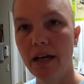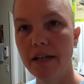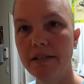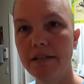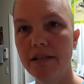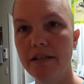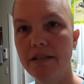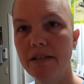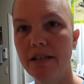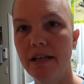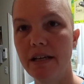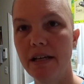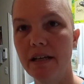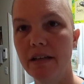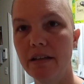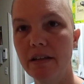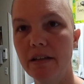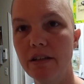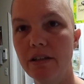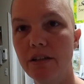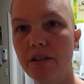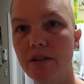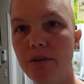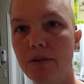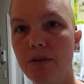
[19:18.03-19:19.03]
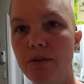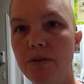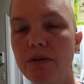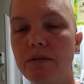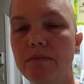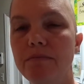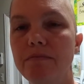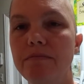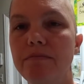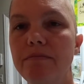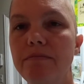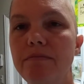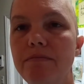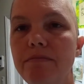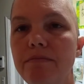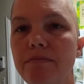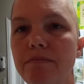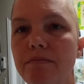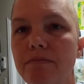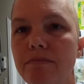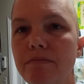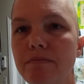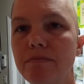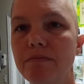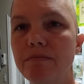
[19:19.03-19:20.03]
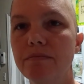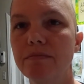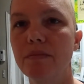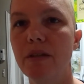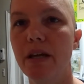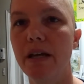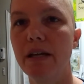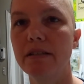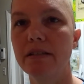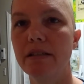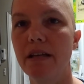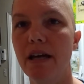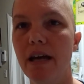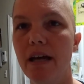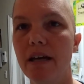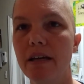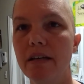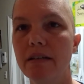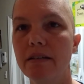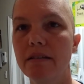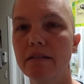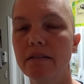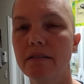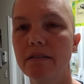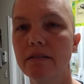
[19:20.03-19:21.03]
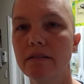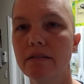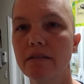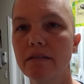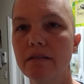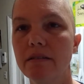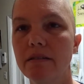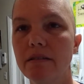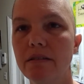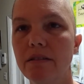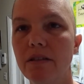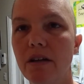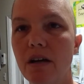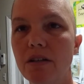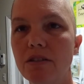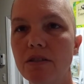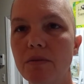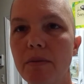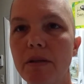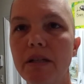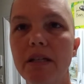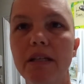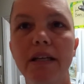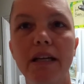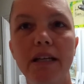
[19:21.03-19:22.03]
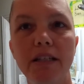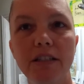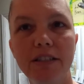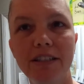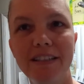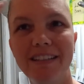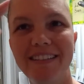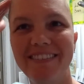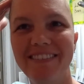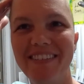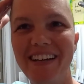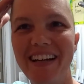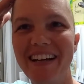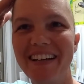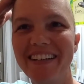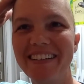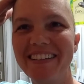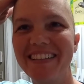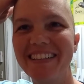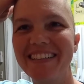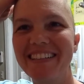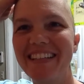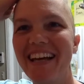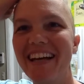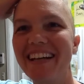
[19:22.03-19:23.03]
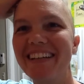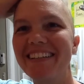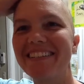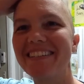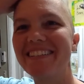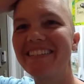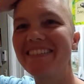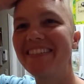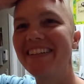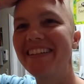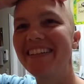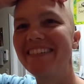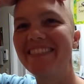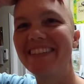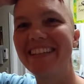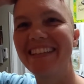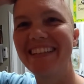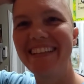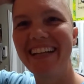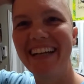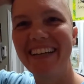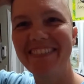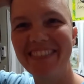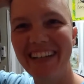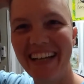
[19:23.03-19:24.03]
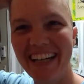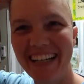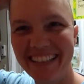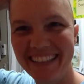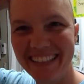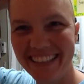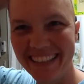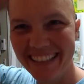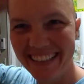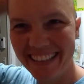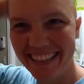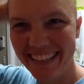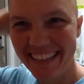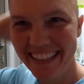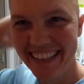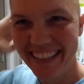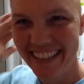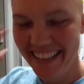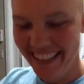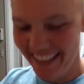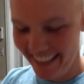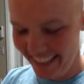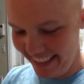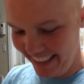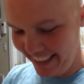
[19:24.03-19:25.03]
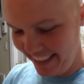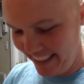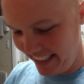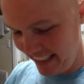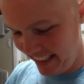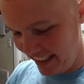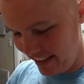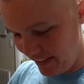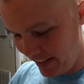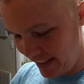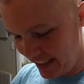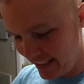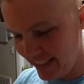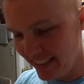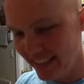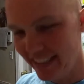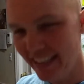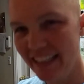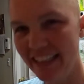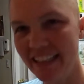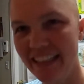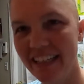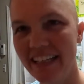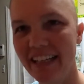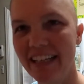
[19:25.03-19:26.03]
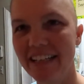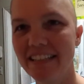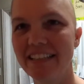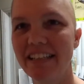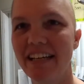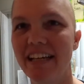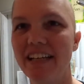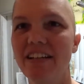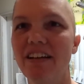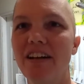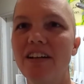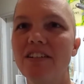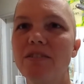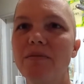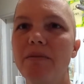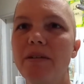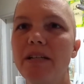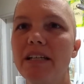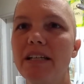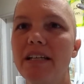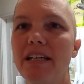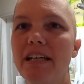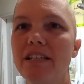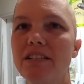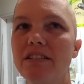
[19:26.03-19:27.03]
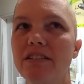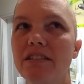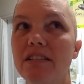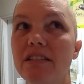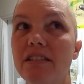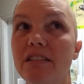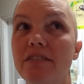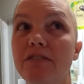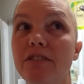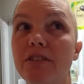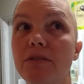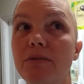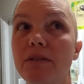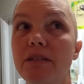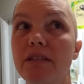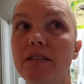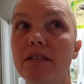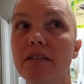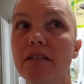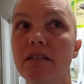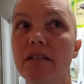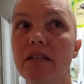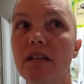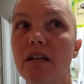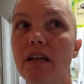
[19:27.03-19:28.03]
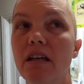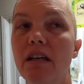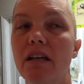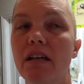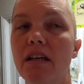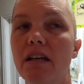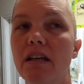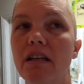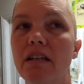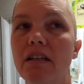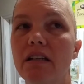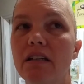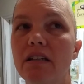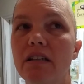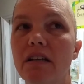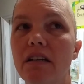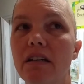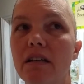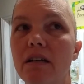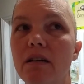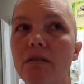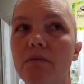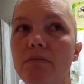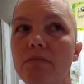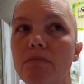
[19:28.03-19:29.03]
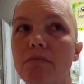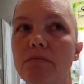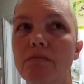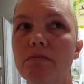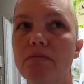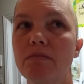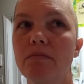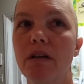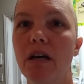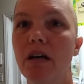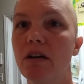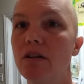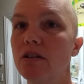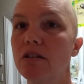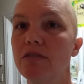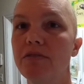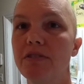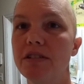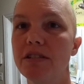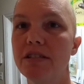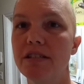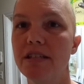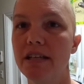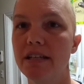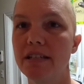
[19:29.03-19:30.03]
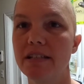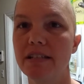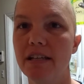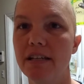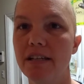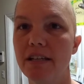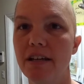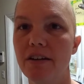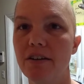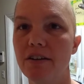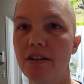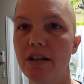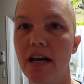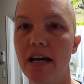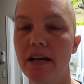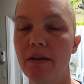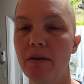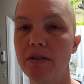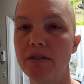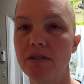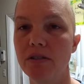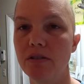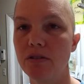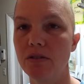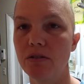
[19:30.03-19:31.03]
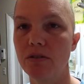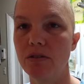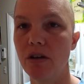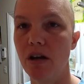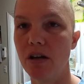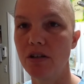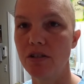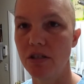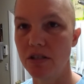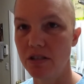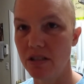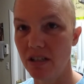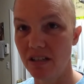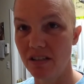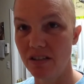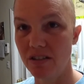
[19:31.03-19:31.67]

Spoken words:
I did take the new anti-nausea medication. My hair looks extra weird with the light behind it. I did take the anti-nausea medication, a different one, and I don't know if it's kicked in yet or not. I wasn't too nauseous.